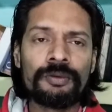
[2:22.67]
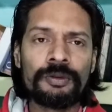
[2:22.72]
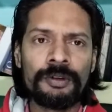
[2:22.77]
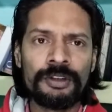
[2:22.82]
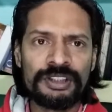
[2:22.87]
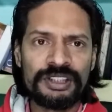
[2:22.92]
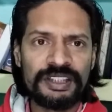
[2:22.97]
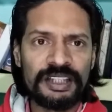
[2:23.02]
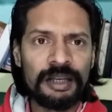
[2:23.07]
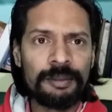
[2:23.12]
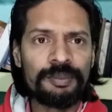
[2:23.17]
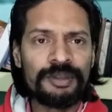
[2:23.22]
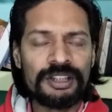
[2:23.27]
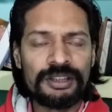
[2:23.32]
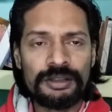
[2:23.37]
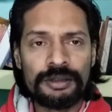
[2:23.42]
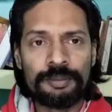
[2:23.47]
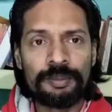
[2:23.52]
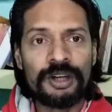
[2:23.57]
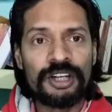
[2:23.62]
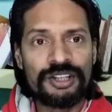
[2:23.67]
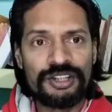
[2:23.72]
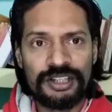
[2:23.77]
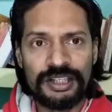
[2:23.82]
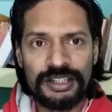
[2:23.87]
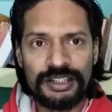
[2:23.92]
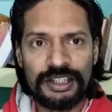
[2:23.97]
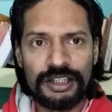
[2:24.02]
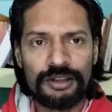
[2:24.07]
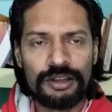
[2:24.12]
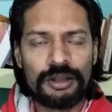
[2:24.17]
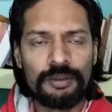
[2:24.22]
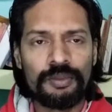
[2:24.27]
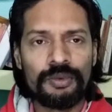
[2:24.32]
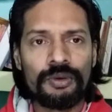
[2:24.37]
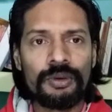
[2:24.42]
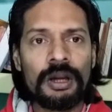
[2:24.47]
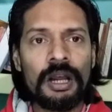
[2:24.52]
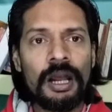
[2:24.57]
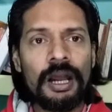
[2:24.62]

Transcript: step is purchasing the book,